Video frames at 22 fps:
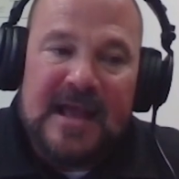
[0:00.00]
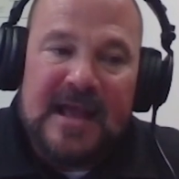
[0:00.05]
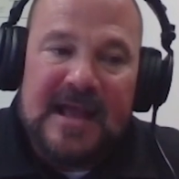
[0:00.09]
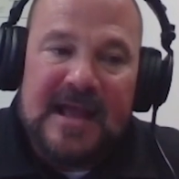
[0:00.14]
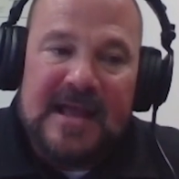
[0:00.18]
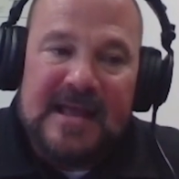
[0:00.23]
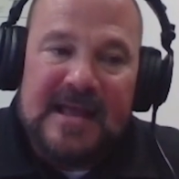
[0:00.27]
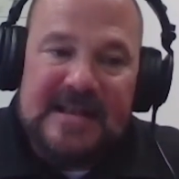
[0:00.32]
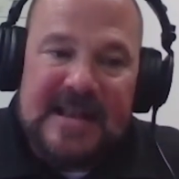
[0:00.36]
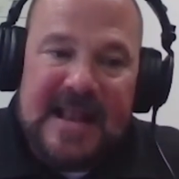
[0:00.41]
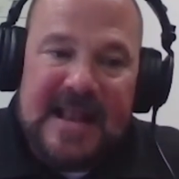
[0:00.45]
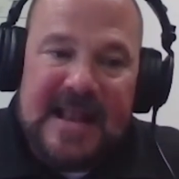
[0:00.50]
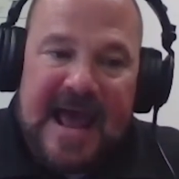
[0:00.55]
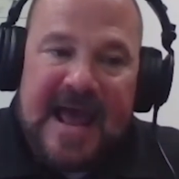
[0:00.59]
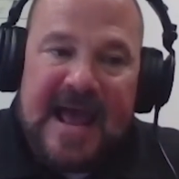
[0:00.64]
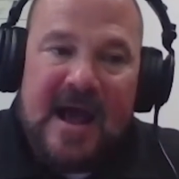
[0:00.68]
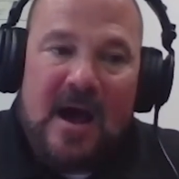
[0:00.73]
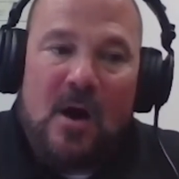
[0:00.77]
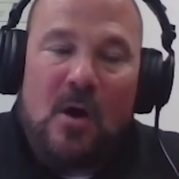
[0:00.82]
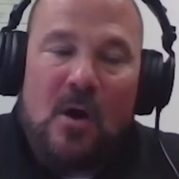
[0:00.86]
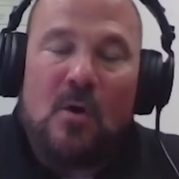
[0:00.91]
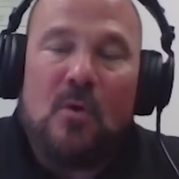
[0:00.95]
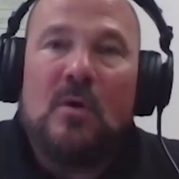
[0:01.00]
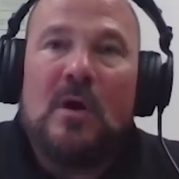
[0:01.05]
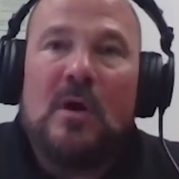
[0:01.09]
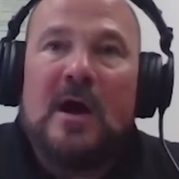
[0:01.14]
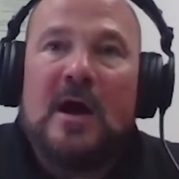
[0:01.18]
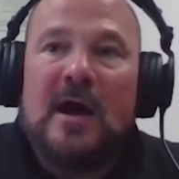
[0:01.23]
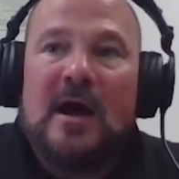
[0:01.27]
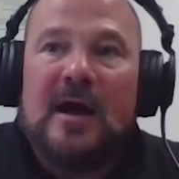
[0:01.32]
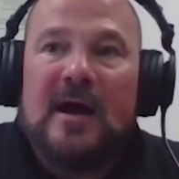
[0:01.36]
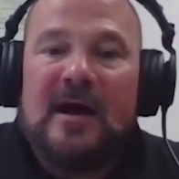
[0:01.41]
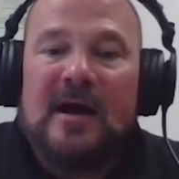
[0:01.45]
And now
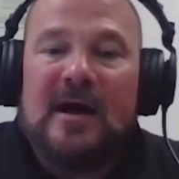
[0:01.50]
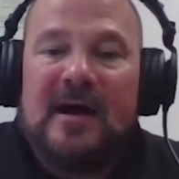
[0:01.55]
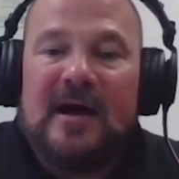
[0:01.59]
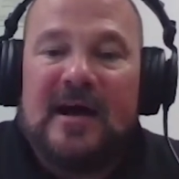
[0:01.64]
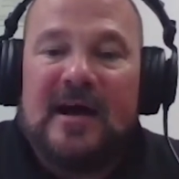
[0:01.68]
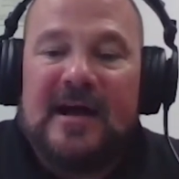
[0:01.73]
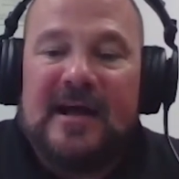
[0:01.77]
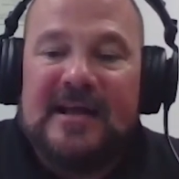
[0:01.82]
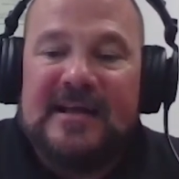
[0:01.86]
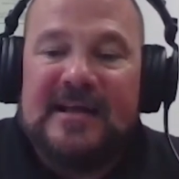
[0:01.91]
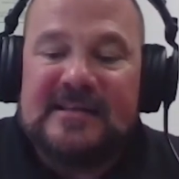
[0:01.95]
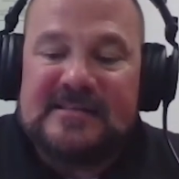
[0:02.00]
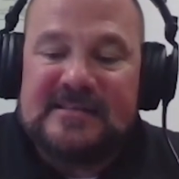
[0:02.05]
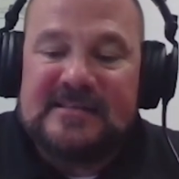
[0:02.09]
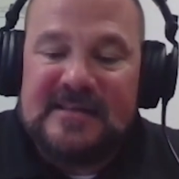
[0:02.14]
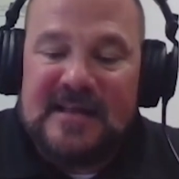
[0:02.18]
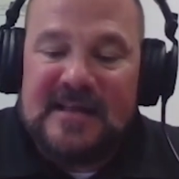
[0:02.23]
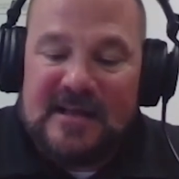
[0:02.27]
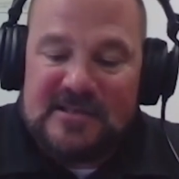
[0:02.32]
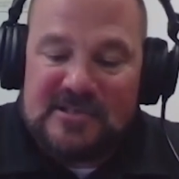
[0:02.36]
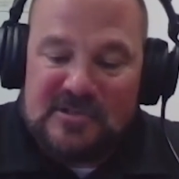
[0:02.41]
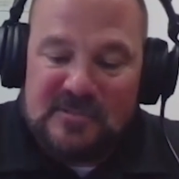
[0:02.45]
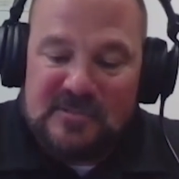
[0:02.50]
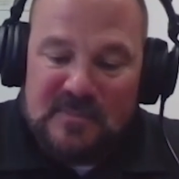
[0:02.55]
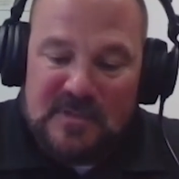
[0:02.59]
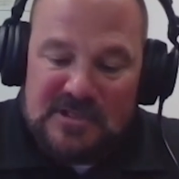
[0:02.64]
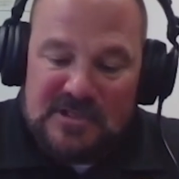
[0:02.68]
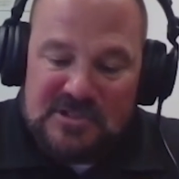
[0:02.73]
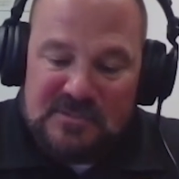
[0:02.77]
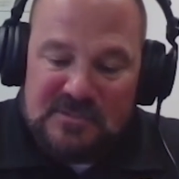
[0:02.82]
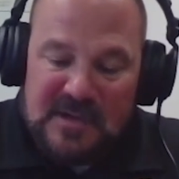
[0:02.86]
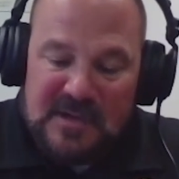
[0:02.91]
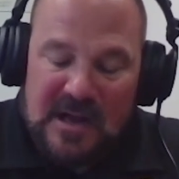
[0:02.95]
uh, it's not so
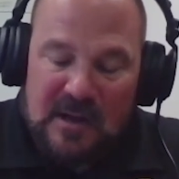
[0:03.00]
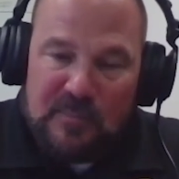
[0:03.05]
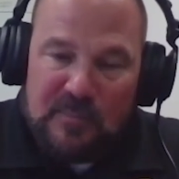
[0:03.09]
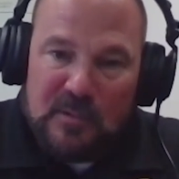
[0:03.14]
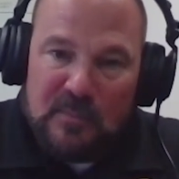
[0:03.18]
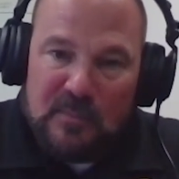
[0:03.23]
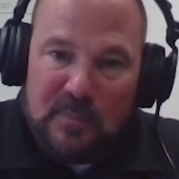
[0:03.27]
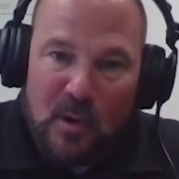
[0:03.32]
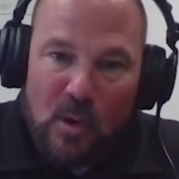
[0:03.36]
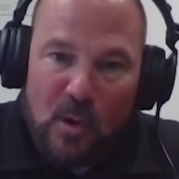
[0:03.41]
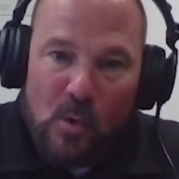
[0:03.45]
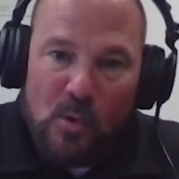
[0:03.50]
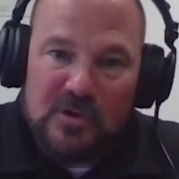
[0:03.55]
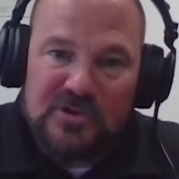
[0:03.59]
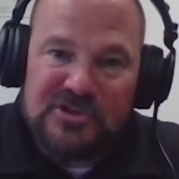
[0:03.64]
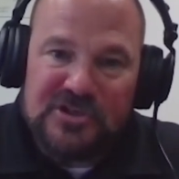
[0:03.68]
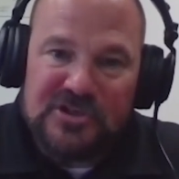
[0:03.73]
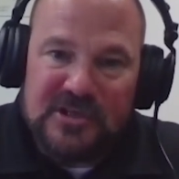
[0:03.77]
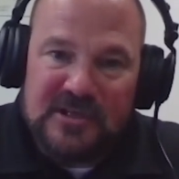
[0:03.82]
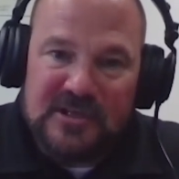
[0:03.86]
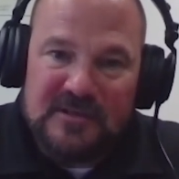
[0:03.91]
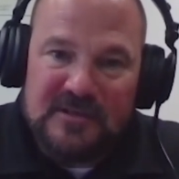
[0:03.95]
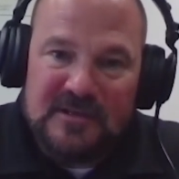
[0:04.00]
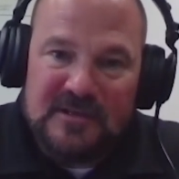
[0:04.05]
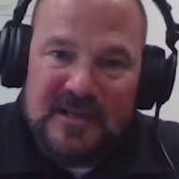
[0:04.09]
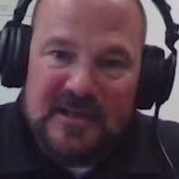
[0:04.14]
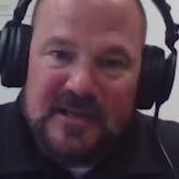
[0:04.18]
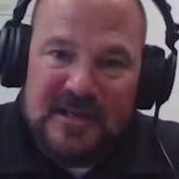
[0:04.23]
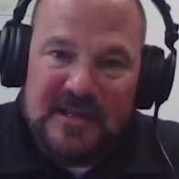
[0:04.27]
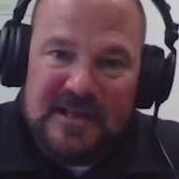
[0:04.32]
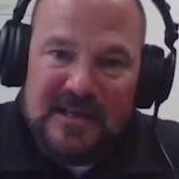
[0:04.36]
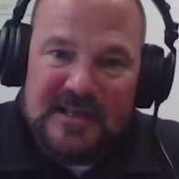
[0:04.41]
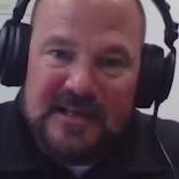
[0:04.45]
much about proportion,
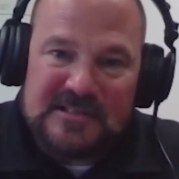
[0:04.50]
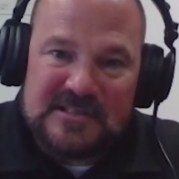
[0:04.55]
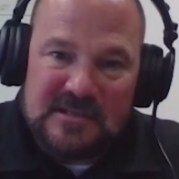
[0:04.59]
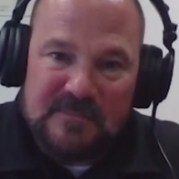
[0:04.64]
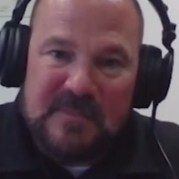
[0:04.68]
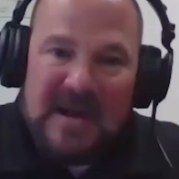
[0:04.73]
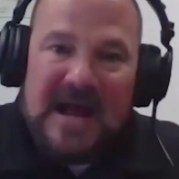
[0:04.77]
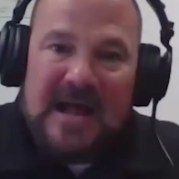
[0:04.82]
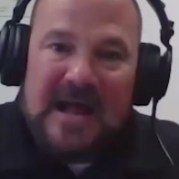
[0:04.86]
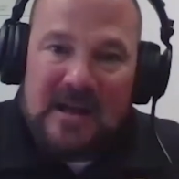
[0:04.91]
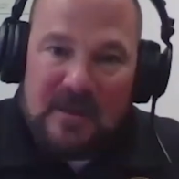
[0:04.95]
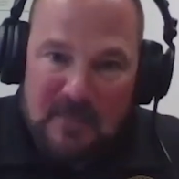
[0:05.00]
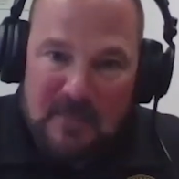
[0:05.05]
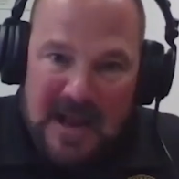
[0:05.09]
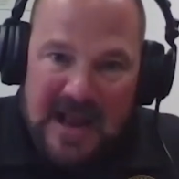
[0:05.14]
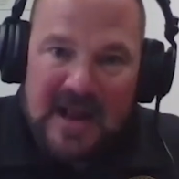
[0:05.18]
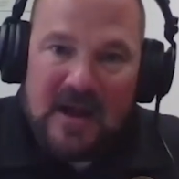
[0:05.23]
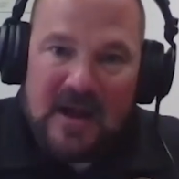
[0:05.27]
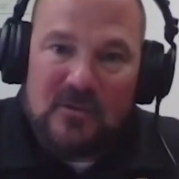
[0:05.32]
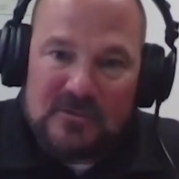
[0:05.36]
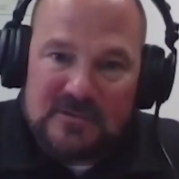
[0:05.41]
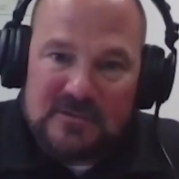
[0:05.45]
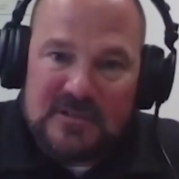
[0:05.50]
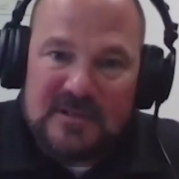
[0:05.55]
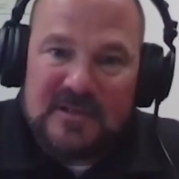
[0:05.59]
it's about amount.